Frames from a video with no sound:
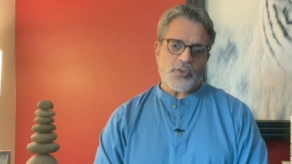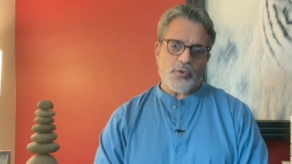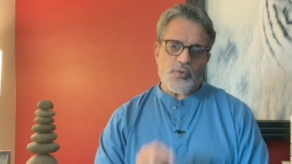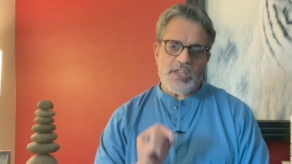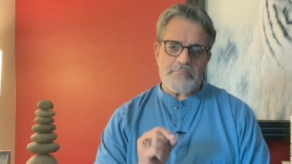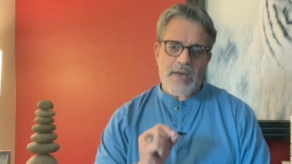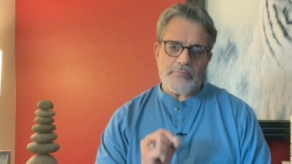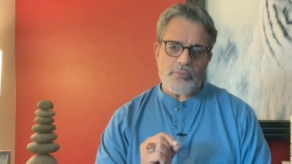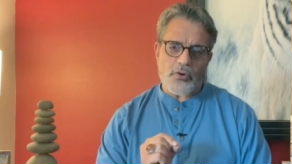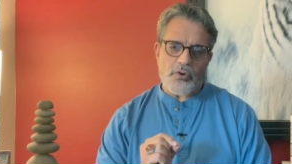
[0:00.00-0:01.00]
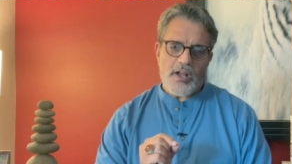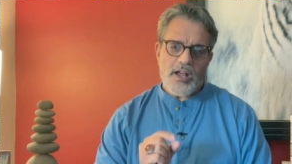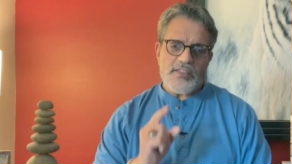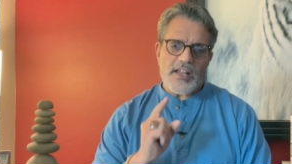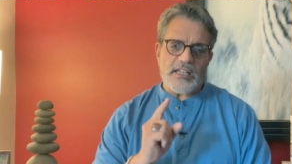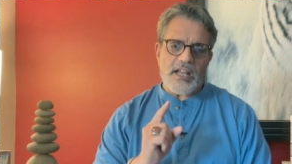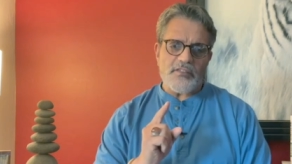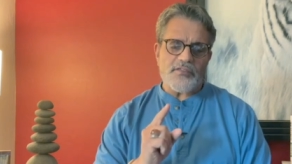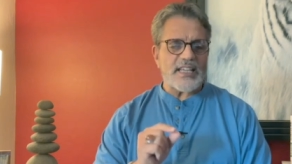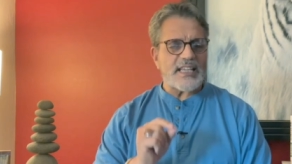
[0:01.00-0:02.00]
remember that
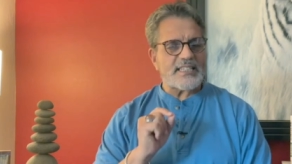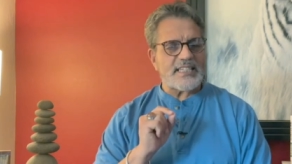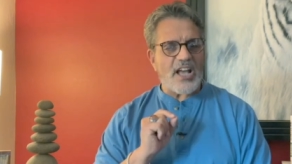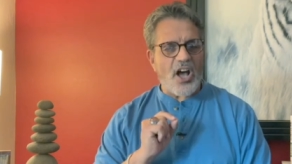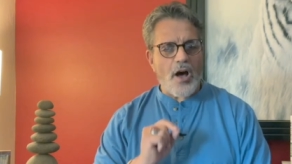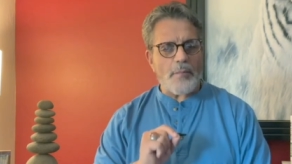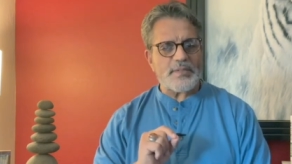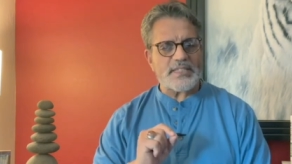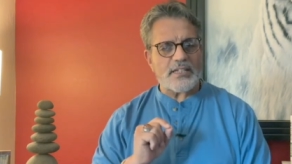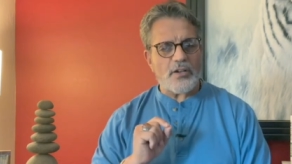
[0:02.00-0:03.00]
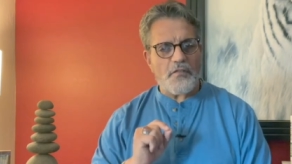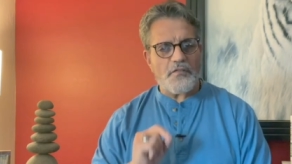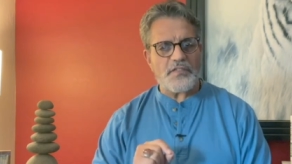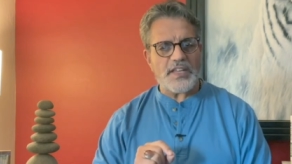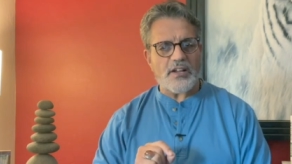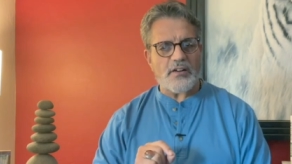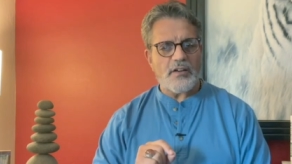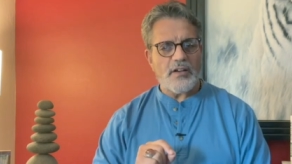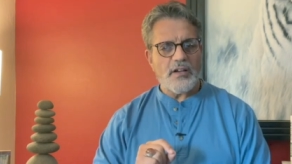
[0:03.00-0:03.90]
love is the opposite of fear,